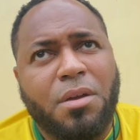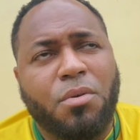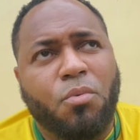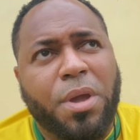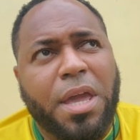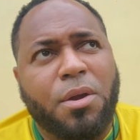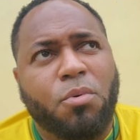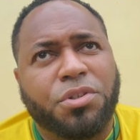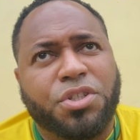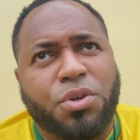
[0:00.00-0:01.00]
we
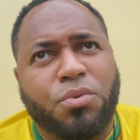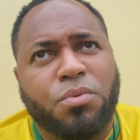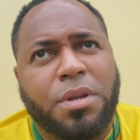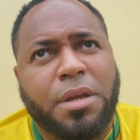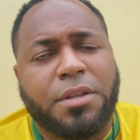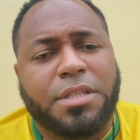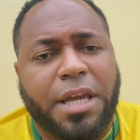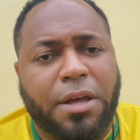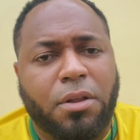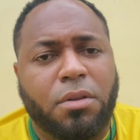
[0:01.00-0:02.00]
will soon
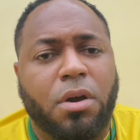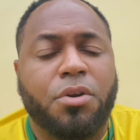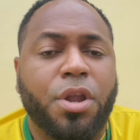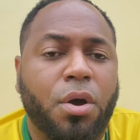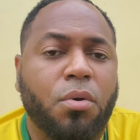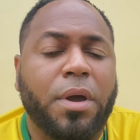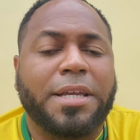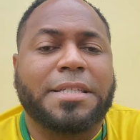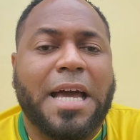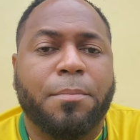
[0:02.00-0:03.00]
tell or know
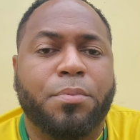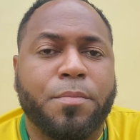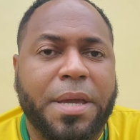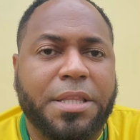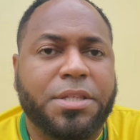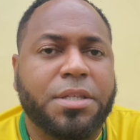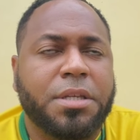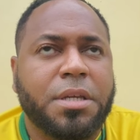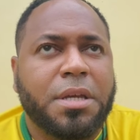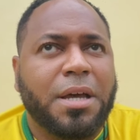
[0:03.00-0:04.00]
as time permits.
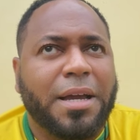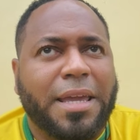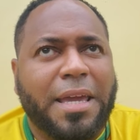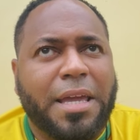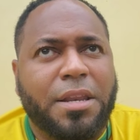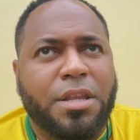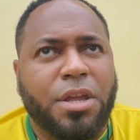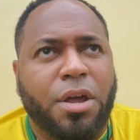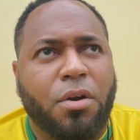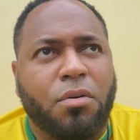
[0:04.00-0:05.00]
Again, you
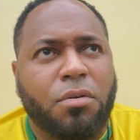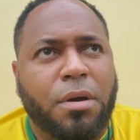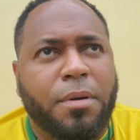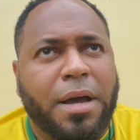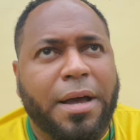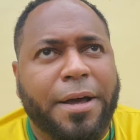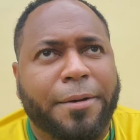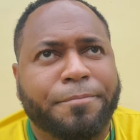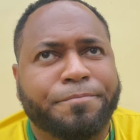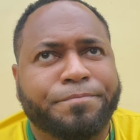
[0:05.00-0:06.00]
know,
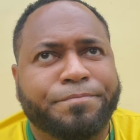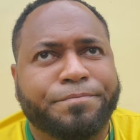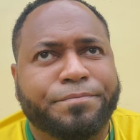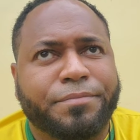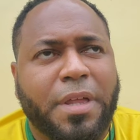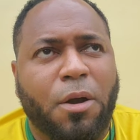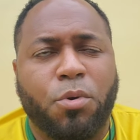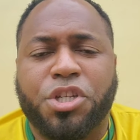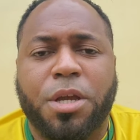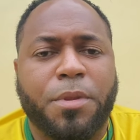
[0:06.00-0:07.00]
I
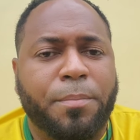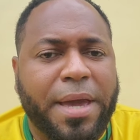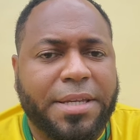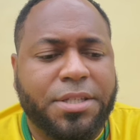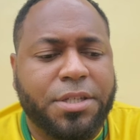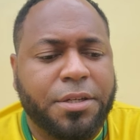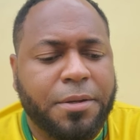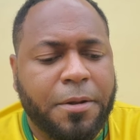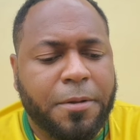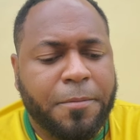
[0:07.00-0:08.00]
wish him the best.
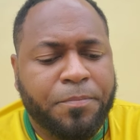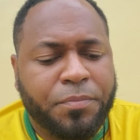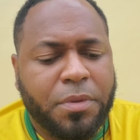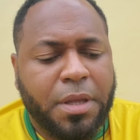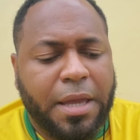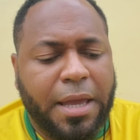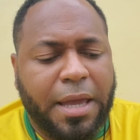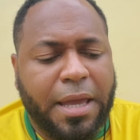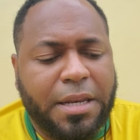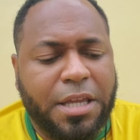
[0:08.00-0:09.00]

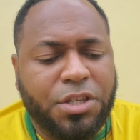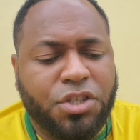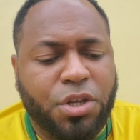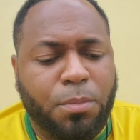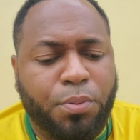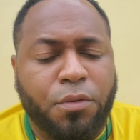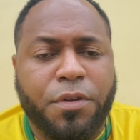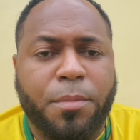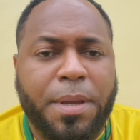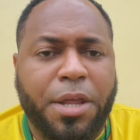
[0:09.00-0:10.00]
And he's still proven
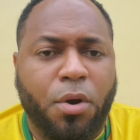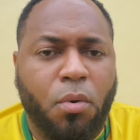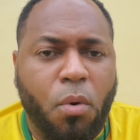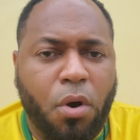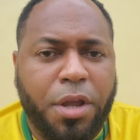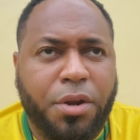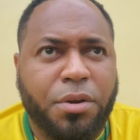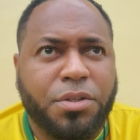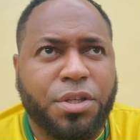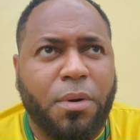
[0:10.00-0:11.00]
to be an old warrior.
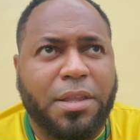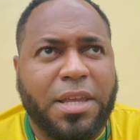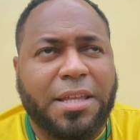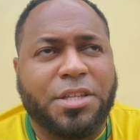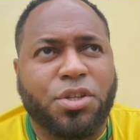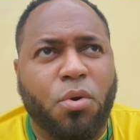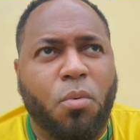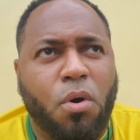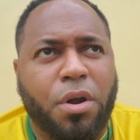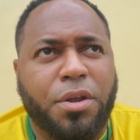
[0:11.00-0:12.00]
So I think this old
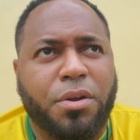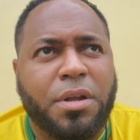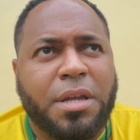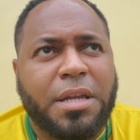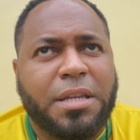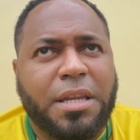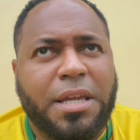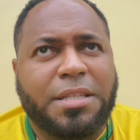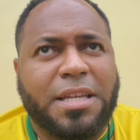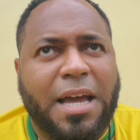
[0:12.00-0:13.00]
warrior
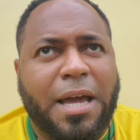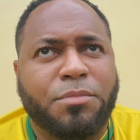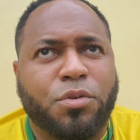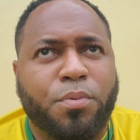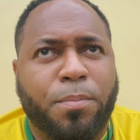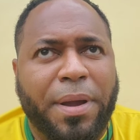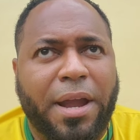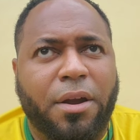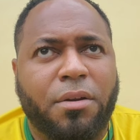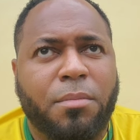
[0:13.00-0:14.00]
needs time to
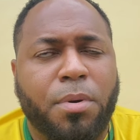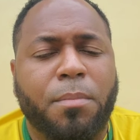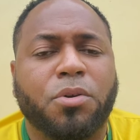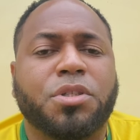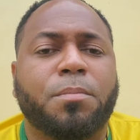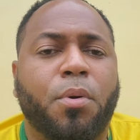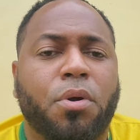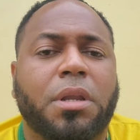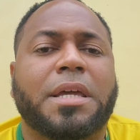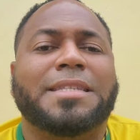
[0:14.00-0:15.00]
prepare, but most
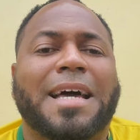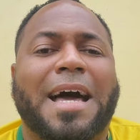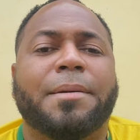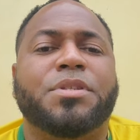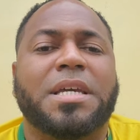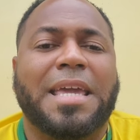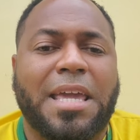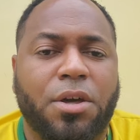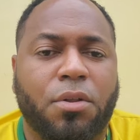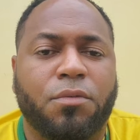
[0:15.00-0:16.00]
importantly, time to
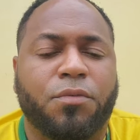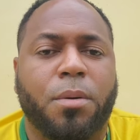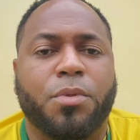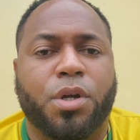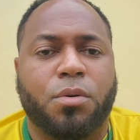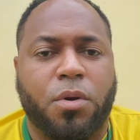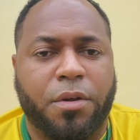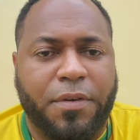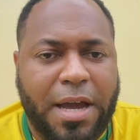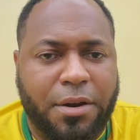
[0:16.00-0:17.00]
heal from the
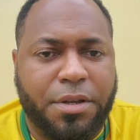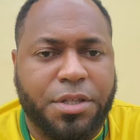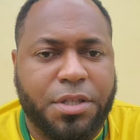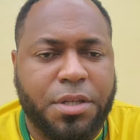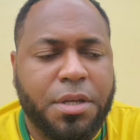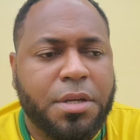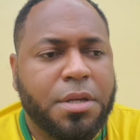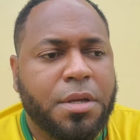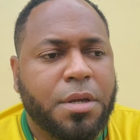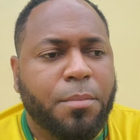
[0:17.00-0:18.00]
coronavirus.
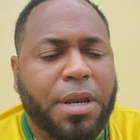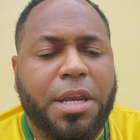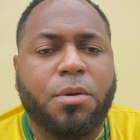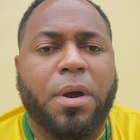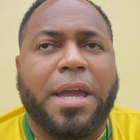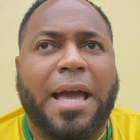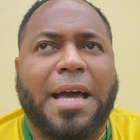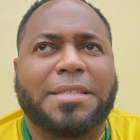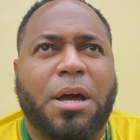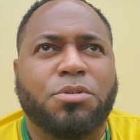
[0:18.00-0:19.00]
But anyway,
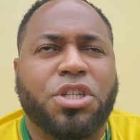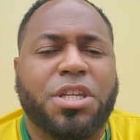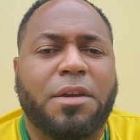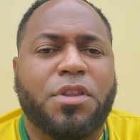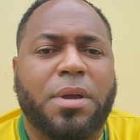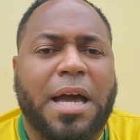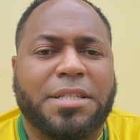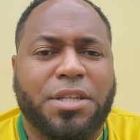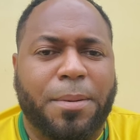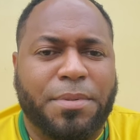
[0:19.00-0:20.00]
guys, I was just giving you
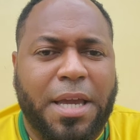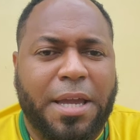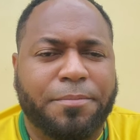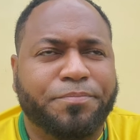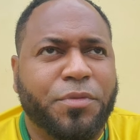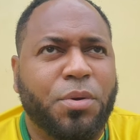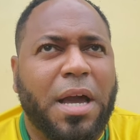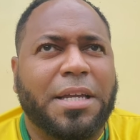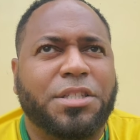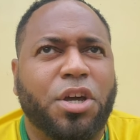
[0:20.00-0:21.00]
guys an update. You
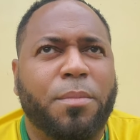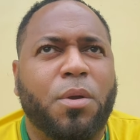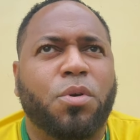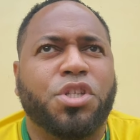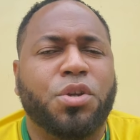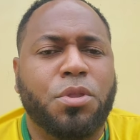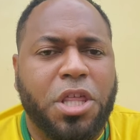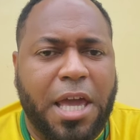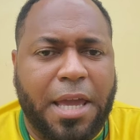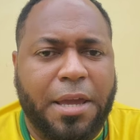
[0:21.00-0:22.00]
guys tell me what you
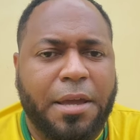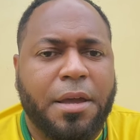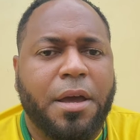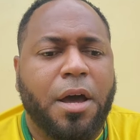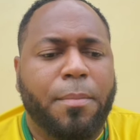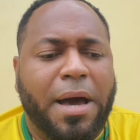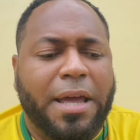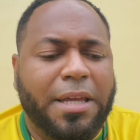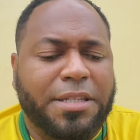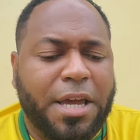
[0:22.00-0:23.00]
think about
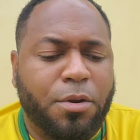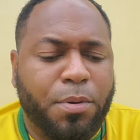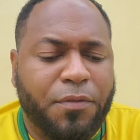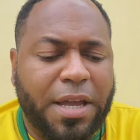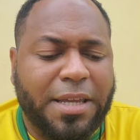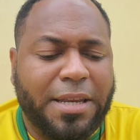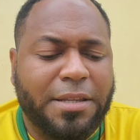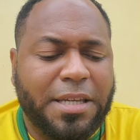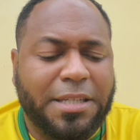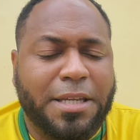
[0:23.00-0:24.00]
Alexander Povetkin
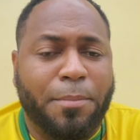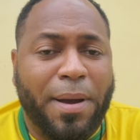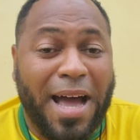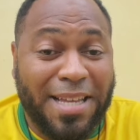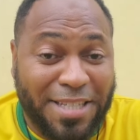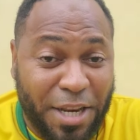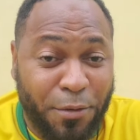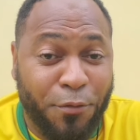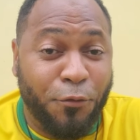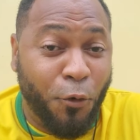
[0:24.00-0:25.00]
testing positive
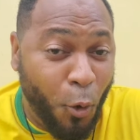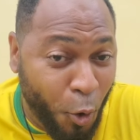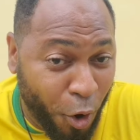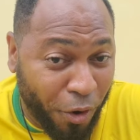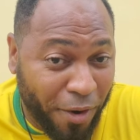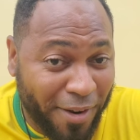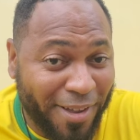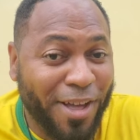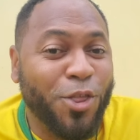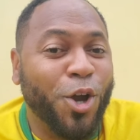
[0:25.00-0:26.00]
for
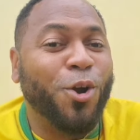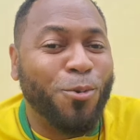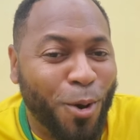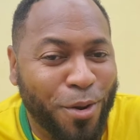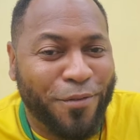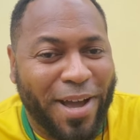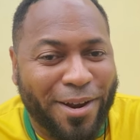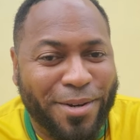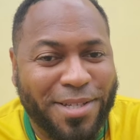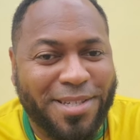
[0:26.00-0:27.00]
the
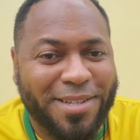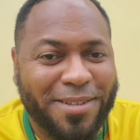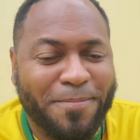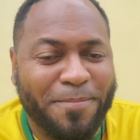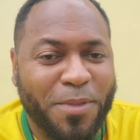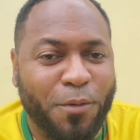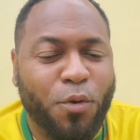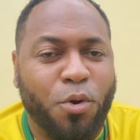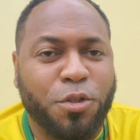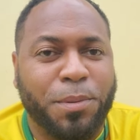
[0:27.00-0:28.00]
coronavirus. Of
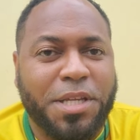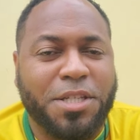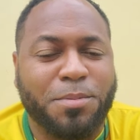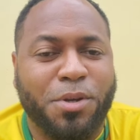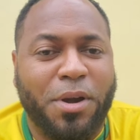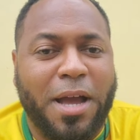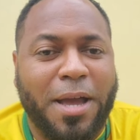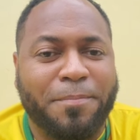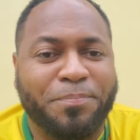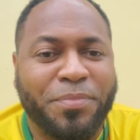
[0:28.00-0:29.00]
course, please
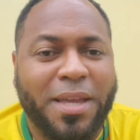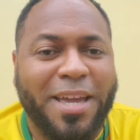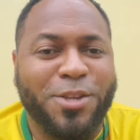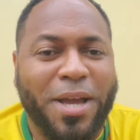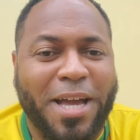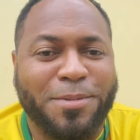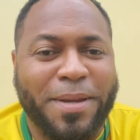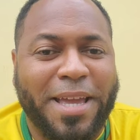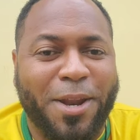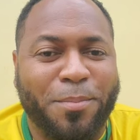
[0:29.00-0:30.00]
subscribe. And you guys
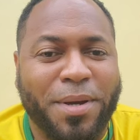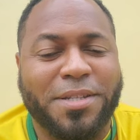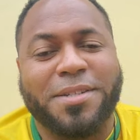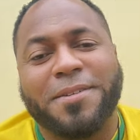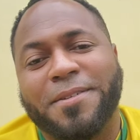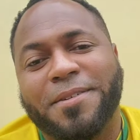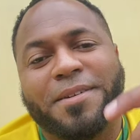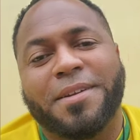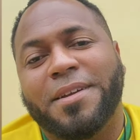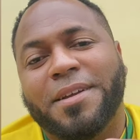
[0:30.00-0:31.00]
been Counterpunch.
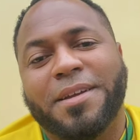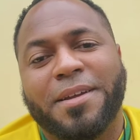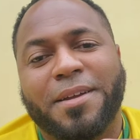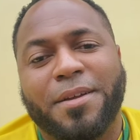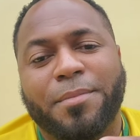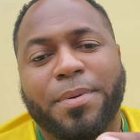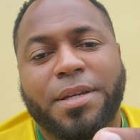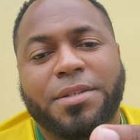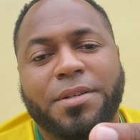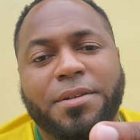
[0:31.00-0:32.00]
Peace.